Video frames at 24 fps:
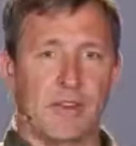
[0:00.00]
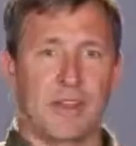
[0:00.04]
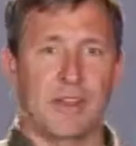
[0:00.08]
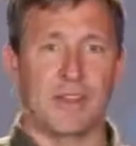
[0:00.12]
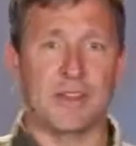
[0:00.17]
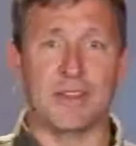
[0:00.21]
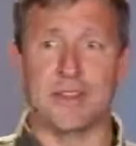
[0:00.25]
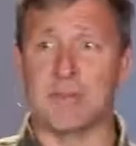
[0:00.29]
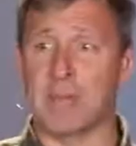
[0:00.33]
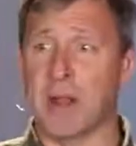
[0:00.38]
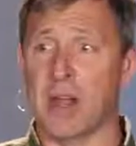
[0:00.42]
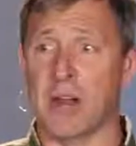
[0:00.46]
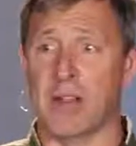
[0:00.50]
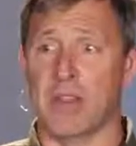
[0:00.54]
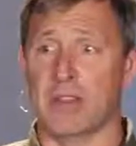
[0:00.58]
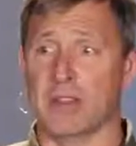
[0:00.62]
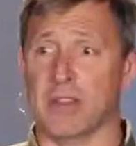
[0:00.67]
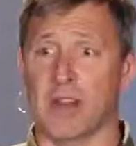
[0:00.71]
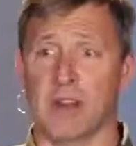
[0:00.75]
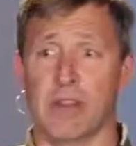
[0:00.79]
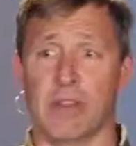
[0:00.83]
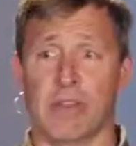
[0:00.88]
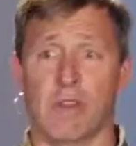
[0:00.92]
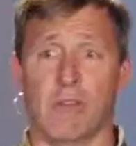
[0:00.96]
It doesn't matter that it's
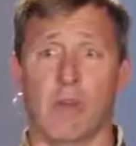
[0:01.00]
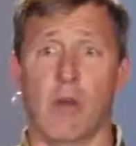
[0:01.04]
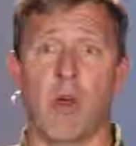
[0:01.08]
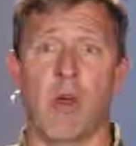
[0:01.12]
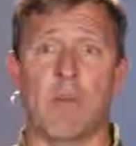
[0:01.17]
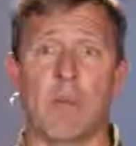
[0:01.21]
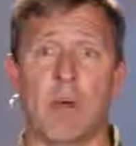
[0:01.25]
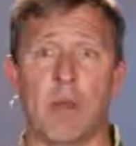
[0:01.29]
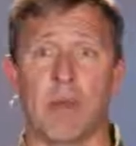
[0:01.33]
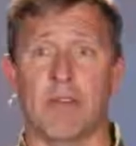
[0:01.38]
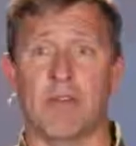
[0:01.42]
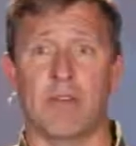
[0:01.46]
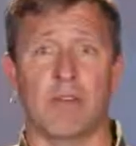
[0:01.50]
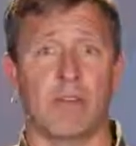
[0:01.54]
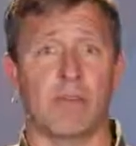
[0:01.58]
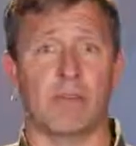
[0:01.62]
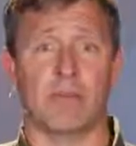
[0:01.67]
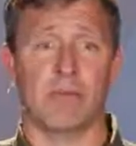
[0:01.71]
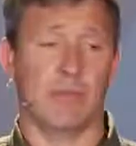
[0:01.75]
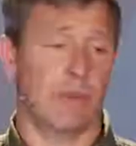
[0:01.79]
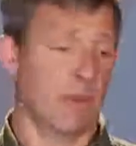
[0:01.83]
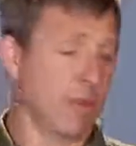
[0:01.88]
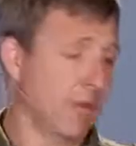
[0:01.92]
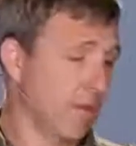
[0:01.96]
going to throw up all over
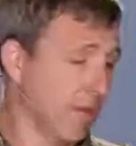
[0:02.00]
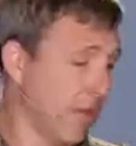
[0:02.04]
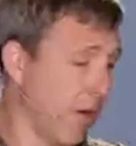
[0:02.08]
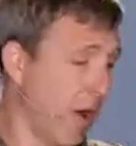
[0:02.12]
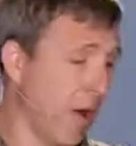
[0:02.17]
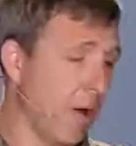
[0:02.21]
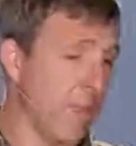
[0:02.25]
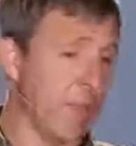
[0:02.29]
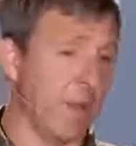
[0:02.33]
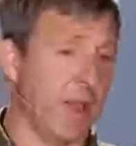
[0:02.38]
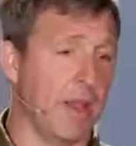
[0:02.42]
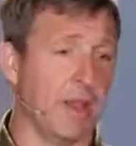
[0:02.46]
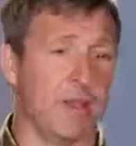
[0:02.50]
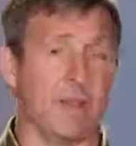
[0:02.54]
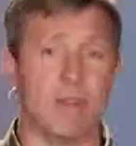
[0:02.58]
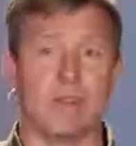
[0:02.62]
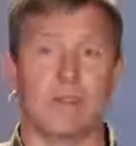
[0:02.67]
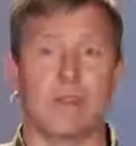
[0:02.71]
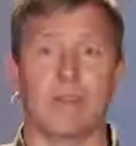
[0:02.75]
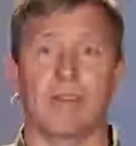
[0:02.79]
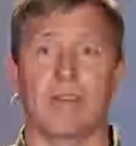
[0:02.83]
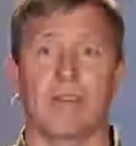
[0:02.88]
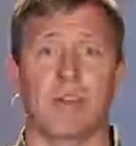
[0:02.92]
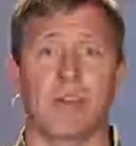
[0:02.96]
your carpet
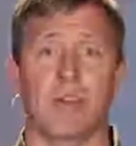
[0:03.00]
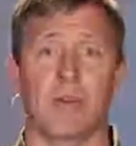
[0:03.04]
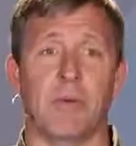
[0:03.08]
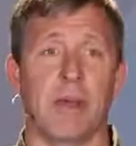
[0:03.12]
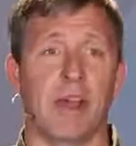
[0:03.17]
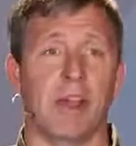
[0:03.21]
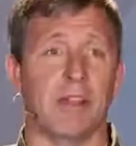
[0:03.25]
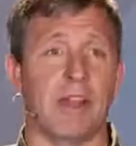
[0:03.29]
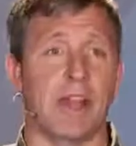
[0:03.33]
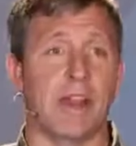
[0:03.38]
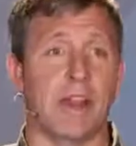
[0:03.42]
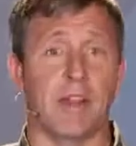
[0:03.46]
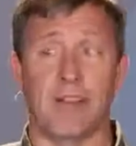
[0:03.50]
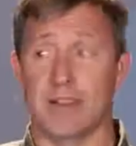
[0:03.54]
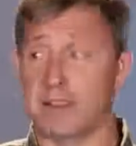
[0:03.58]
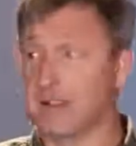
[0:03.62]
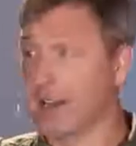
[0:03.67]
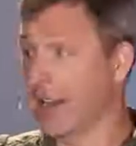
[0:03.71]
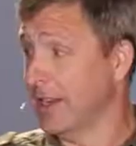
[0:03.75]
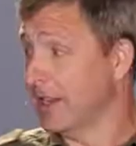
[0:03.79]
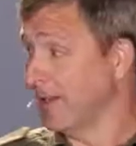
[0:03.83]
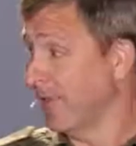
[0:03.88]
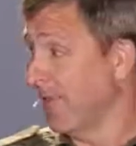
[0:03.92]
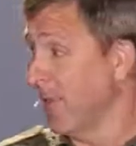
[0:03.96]
a little while later.
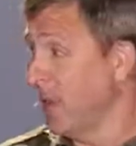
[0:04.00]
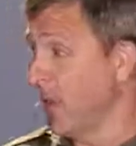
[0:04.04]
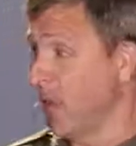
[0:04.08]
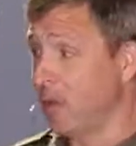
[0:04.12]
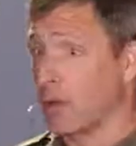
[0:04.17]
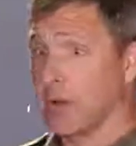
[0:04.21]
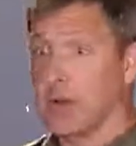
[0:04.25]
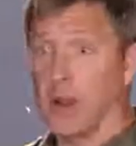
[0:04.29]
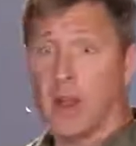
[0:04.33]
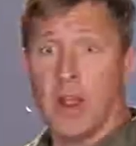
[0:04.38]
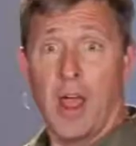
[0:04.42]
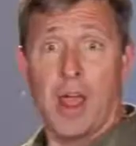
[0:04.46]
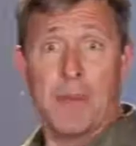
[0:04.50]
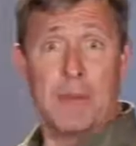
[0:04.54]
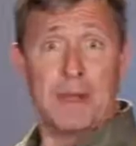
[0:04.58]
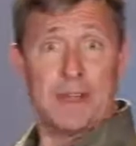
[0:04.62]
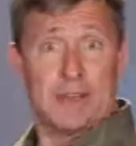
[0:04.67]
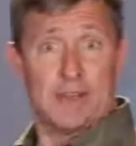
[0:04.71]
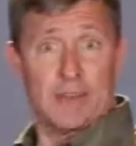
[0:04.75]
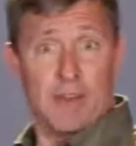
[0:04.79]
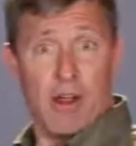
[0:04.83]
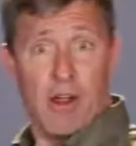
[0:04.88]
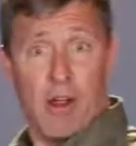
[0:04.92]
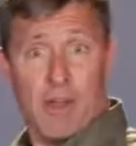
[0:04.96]
It's food. I
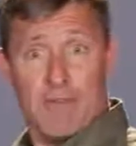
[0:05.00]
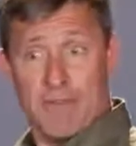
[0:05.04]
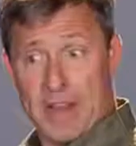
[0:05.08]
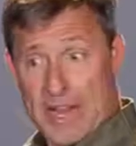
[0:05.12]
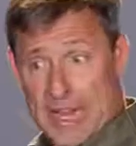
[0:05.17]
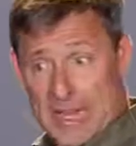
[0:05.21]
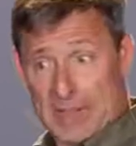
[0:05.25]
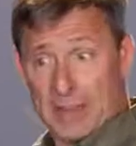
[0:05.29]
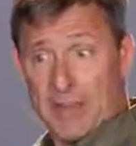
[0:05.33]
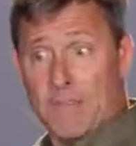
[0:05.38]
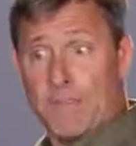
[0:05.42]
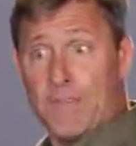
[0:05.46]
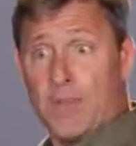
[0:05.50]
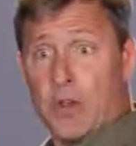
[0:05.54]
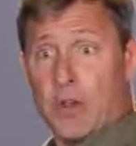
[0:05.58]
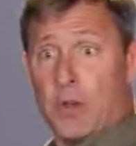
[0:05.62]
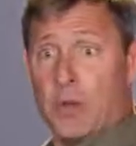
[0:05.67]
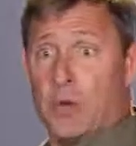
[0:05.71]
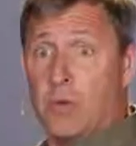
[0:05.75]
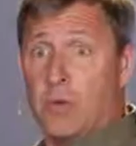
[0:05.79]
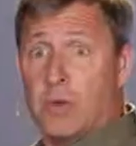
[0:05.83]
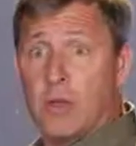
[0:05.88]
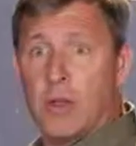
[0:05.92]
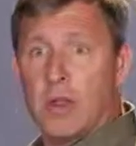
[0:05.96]
might starve. Eat the
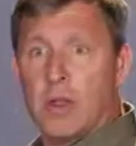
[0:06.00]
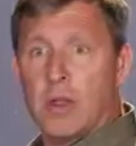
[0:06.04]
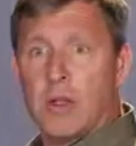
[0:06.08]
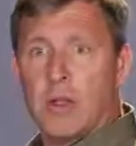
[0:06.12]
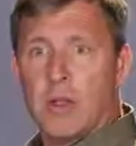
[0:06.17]
food.